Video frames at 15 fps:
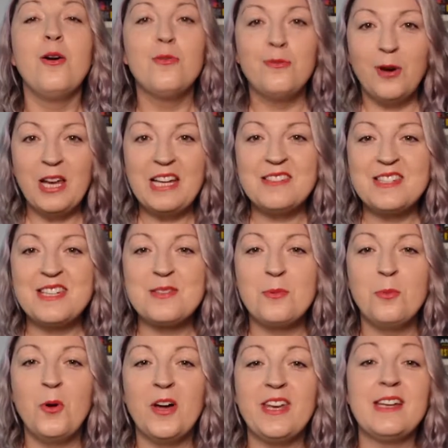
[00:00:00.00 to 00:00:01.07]
Fallout
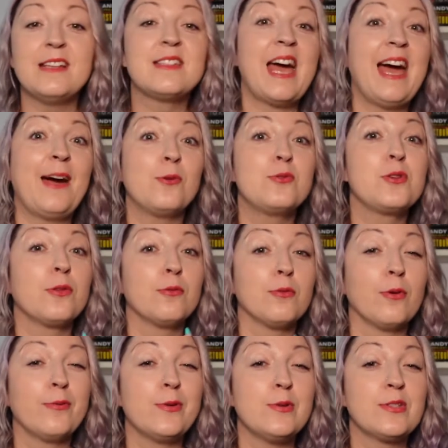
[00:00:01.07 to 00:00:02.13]
Season 1 is out, the
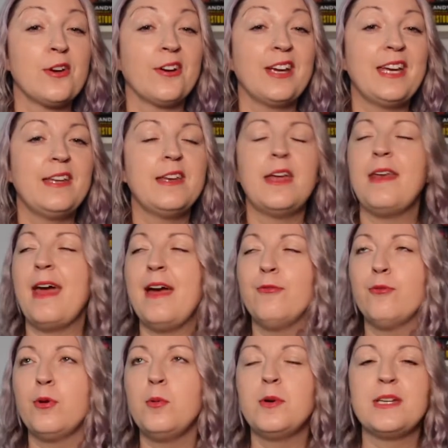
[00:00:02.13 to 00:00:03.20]
reviews are in, and
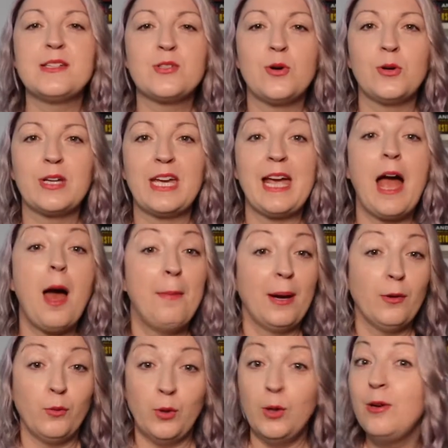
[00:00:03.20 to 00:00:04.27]
everyone is talking
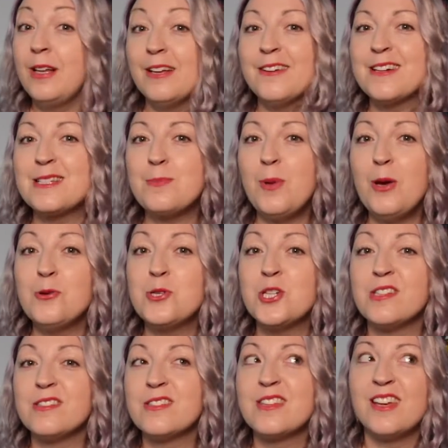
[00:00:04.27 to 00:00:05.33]
about nuclear
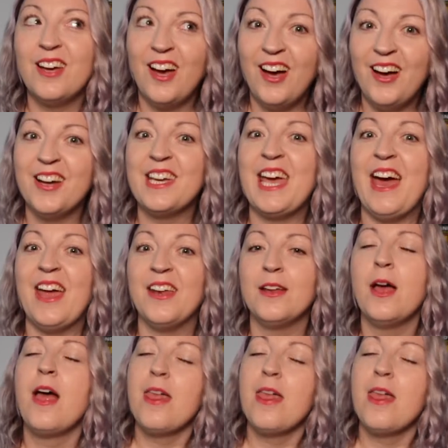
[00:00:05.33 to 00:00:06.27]
explosions again.